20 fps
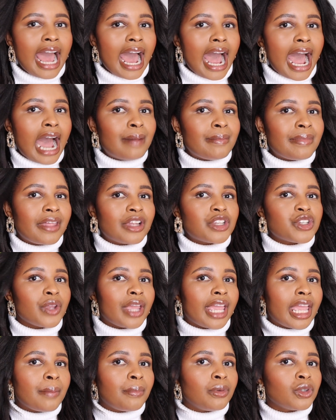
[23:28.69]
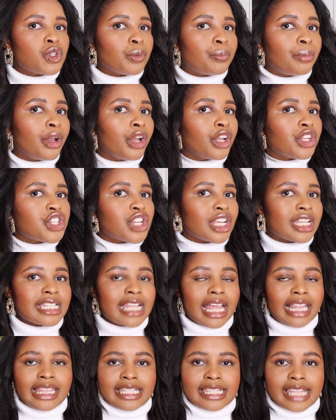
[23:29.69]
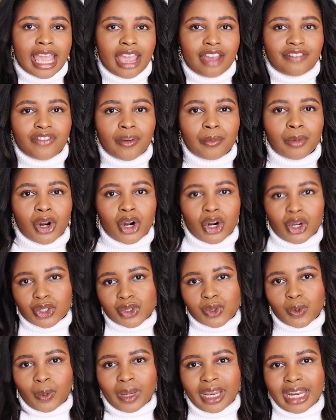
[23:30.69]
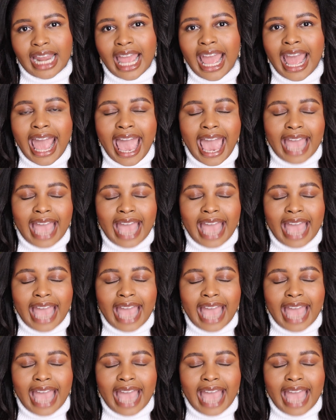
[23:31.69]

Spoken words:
that you're able to purchase this hair from Curlsqueen